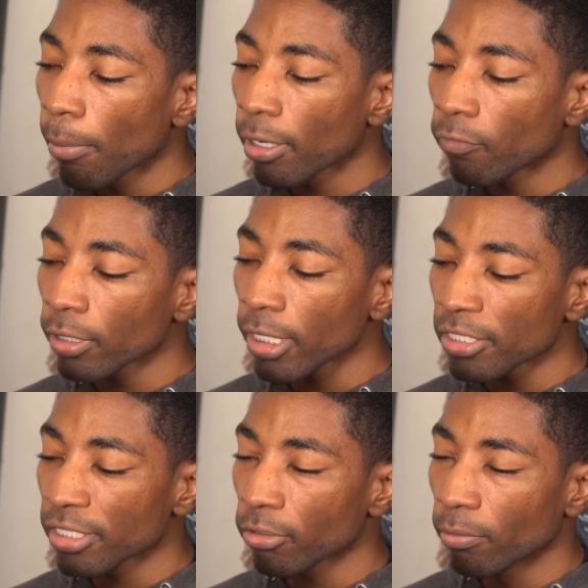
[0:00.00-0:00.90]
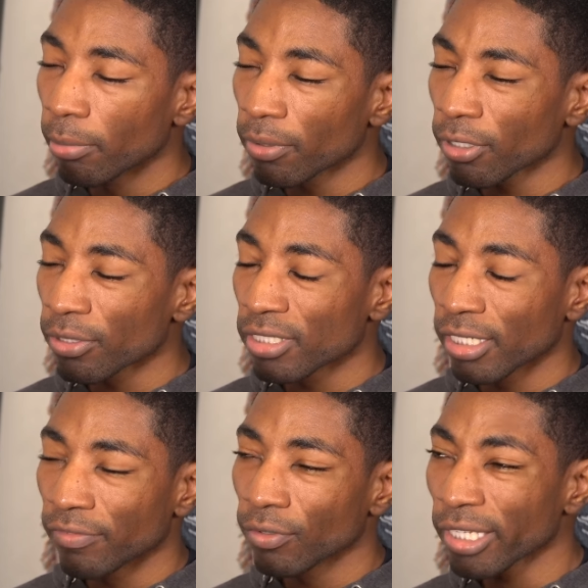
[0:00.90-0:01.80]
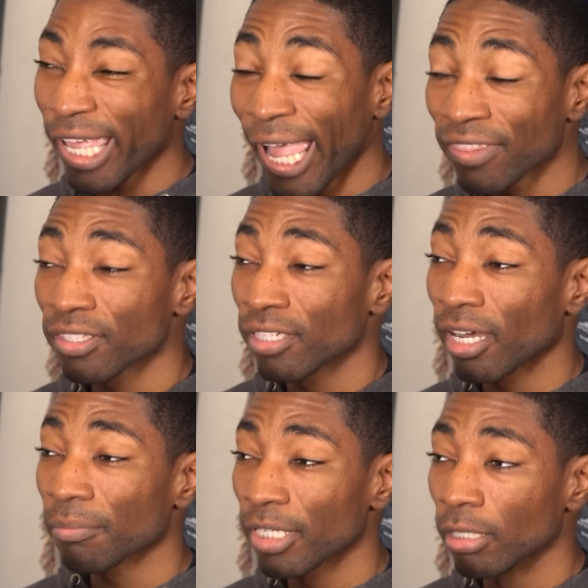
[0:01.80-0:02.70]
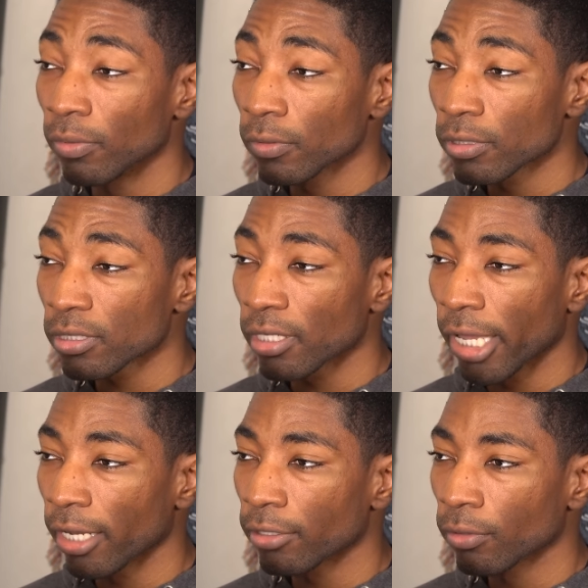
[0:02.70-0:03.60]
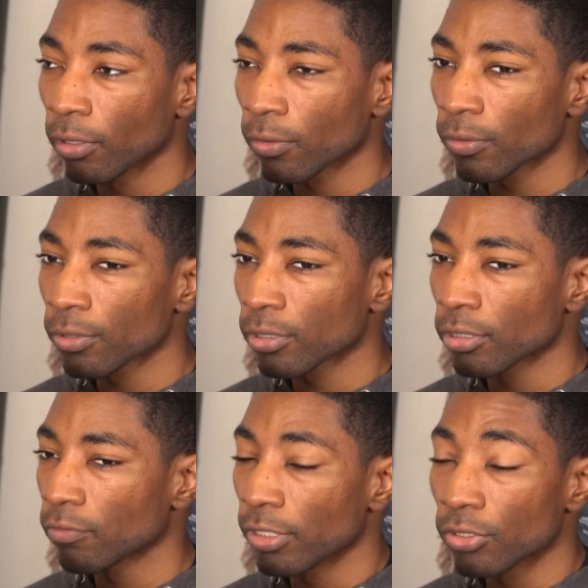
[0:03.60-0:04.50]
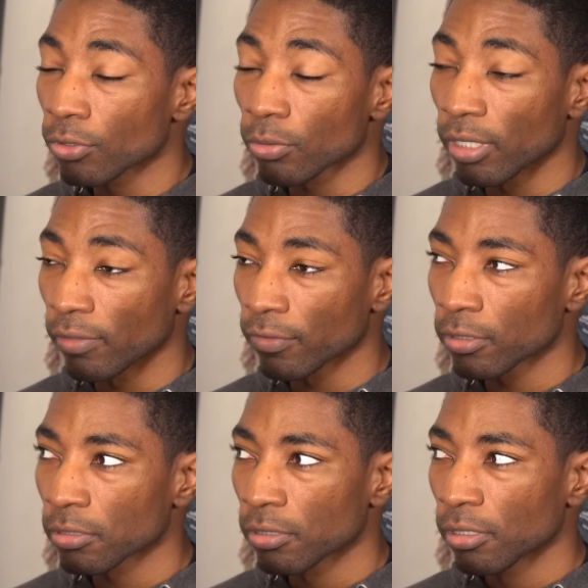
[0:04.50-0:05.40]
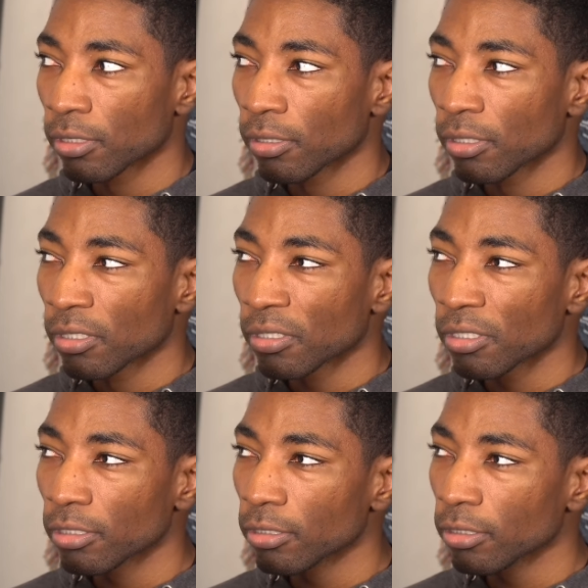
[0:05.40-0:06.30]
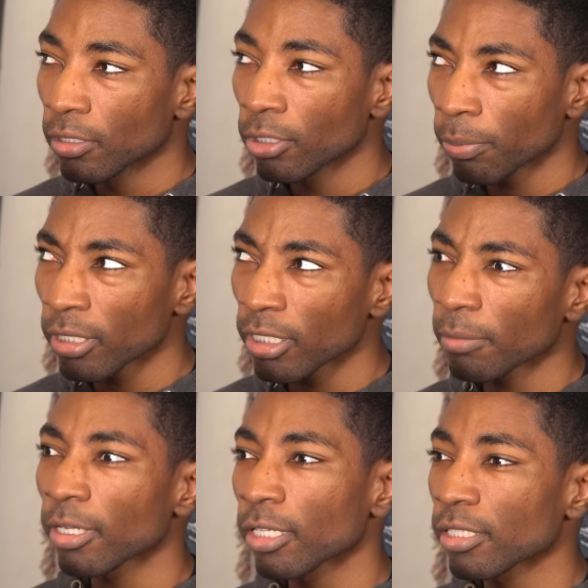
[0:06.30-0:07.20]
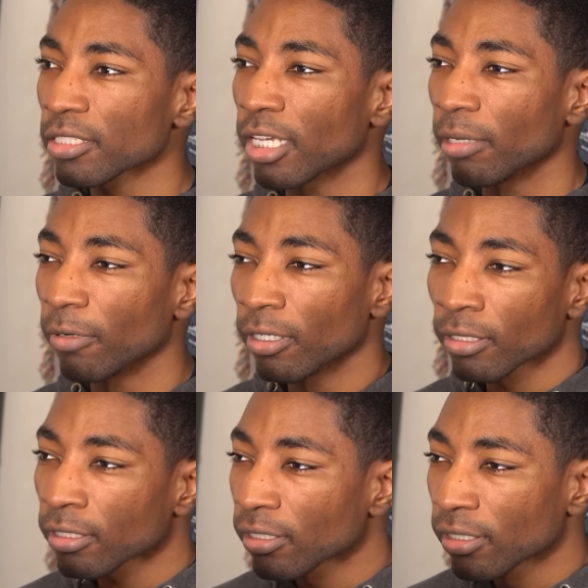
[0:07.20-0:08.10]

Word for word: But a really nice thing to remember though is that if you're like at the top tables at your locals or your regionals or whatever, you know, you're pretty damn good at this game, huh?